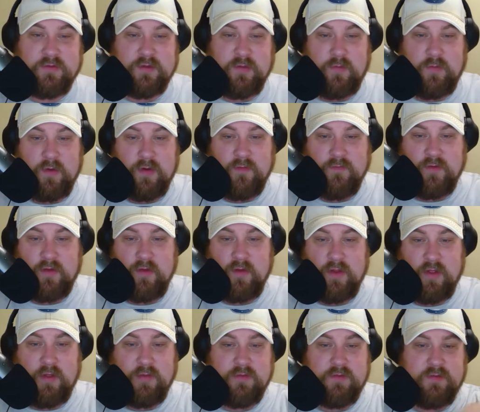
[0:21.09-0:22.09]
I'm one of your
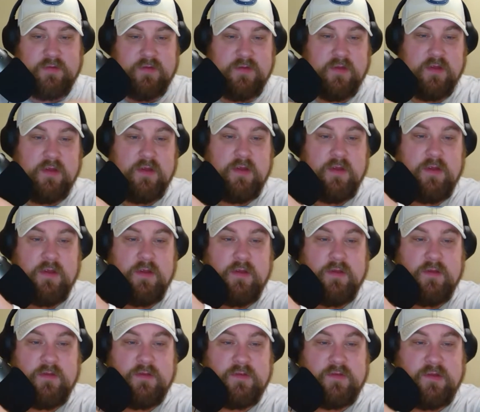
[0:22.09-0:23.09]
hosts,
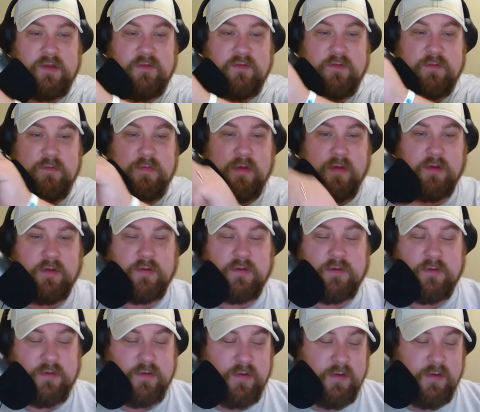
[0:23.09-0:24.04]
Stephen Burton.